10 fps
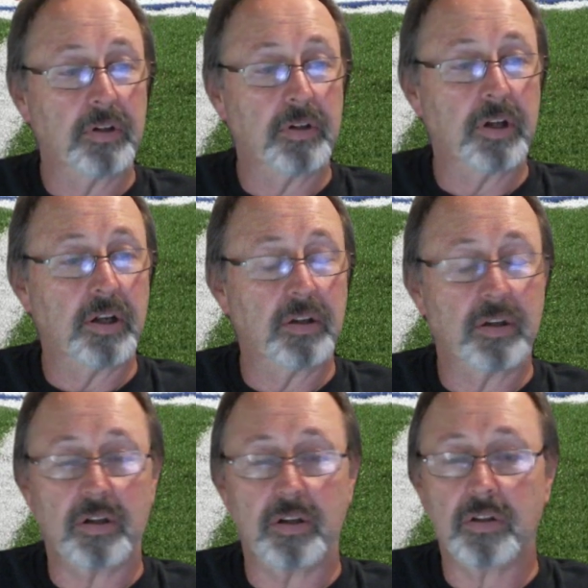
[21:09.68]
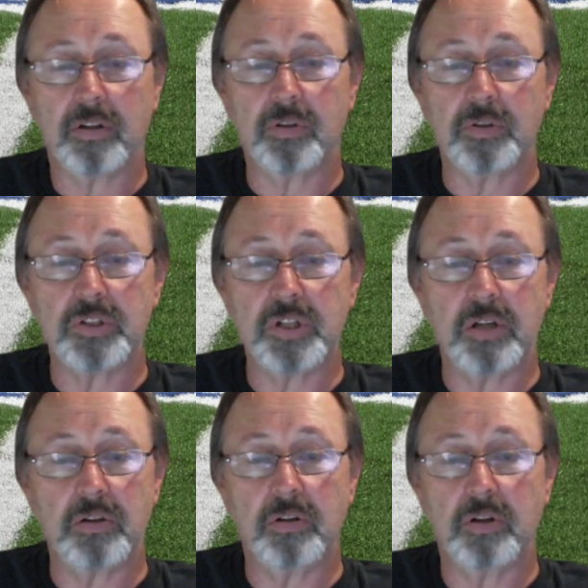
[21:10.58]
not, uh, oh
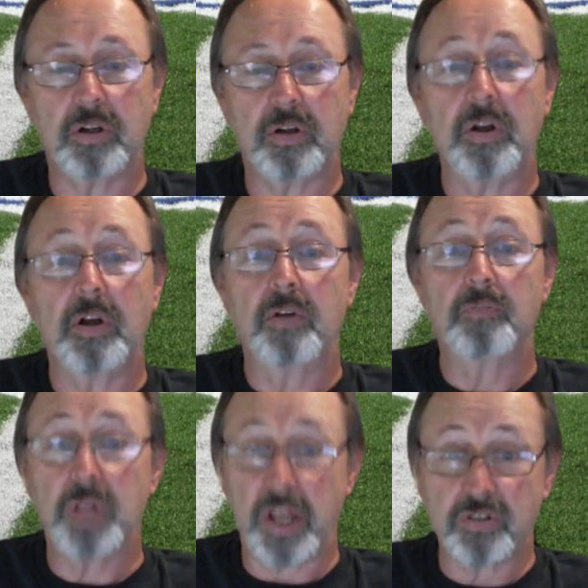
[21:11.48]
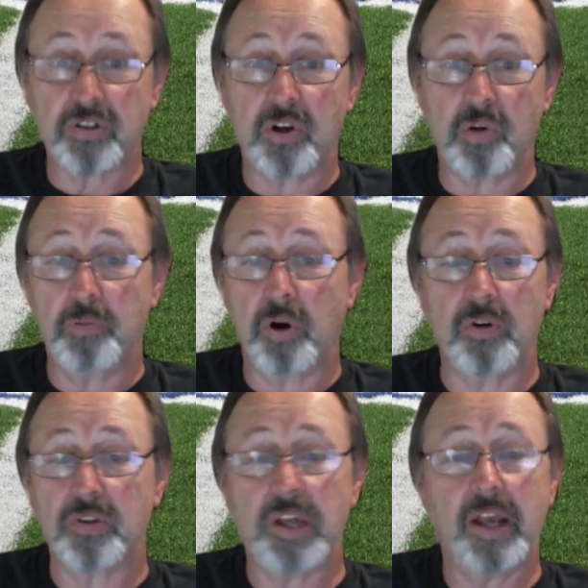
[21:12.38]
shit. Uh, Plaxico
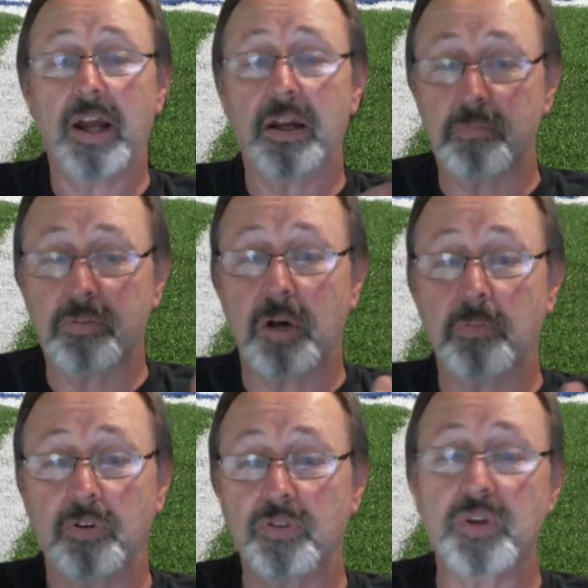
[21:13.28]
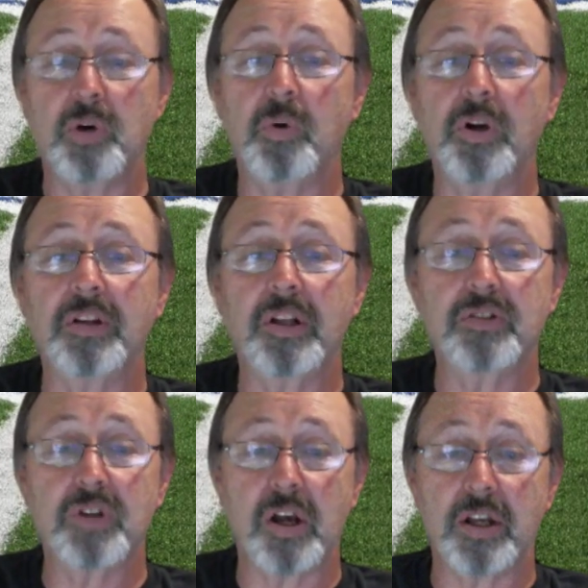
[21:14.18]
Burress, they had him doubled. So what did the
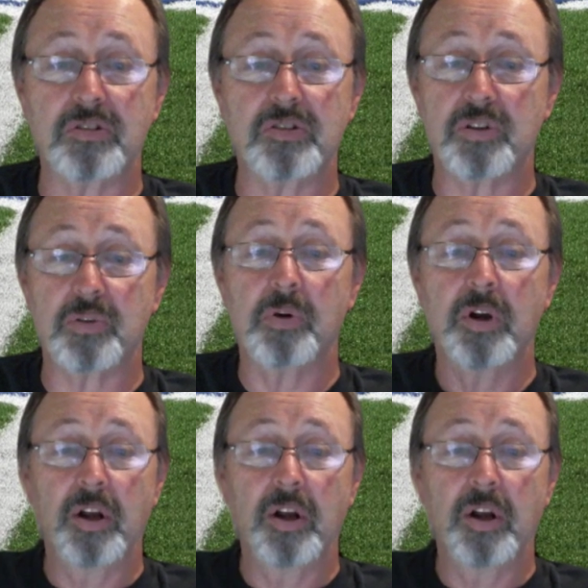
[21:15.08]
Giants do?